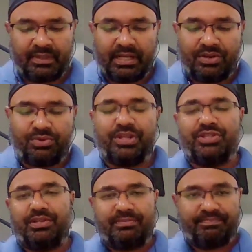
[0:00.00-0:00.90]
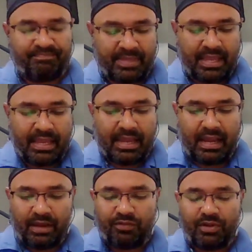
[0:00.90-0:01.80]
treasure,
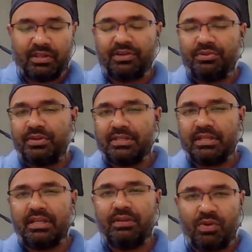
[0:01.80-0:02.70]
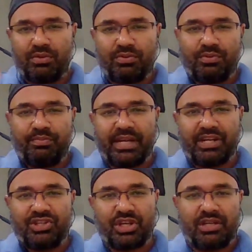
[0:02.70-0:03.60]
and for that treasure he want to make
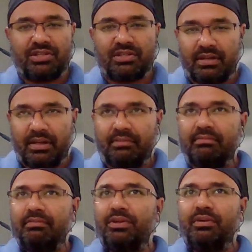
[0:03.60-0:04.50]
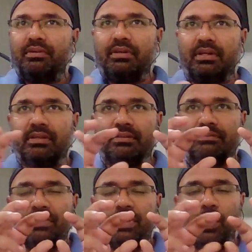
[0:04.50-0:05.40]
a chest and
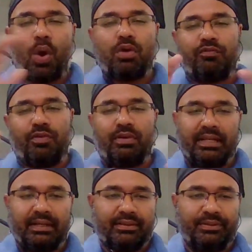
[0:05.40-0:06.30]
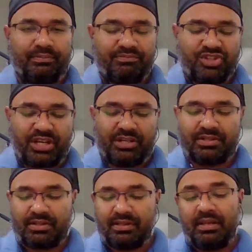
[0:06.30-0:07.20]
lock for that chest,
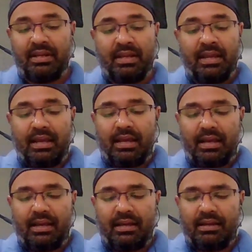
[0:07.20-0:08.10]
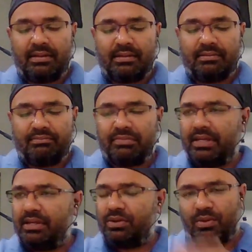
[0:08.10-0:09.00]
and
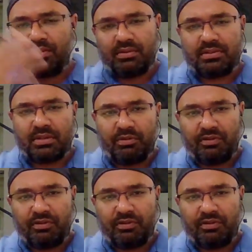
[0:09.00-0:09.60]
he calls some of